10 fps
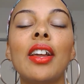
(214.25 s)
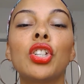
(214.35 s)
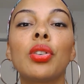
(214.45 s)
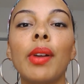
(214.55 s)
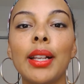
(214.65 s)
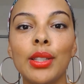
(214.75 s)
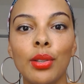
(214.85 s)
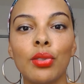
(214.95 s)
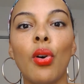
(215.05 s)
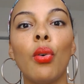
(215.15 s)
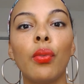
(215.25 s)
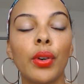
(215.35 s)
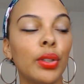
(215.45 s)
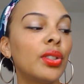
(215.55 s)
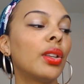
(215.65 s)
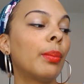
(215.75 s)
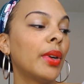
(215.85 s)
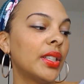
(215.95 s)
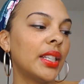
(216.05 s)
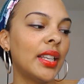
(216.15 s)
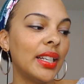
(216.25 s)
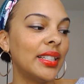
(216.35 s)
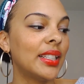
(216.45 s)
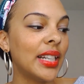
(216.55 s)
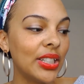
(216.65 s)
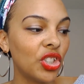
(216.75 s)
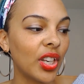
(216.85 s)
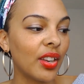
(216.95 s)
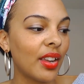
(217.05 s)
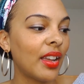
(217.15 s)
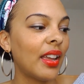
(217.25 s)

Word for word: transfers over to the person that he's touching